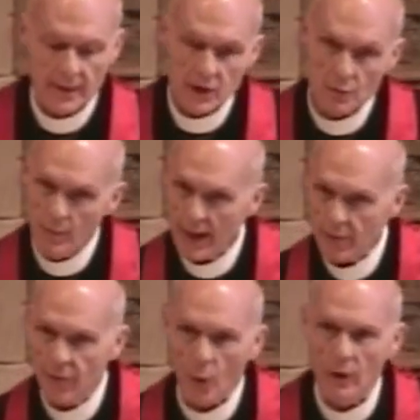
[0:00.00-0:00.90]
This
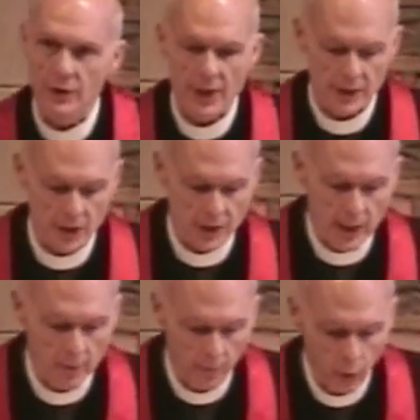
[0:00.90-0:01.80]
metaphor Jesus
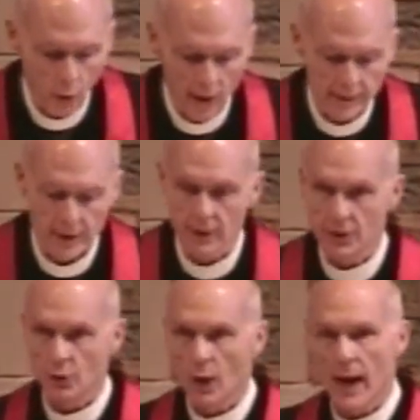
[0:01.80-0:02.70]
employed to
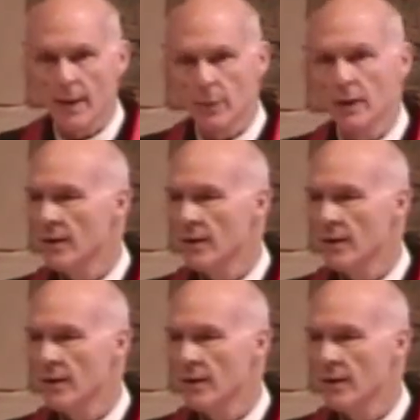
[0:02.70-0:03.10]
describe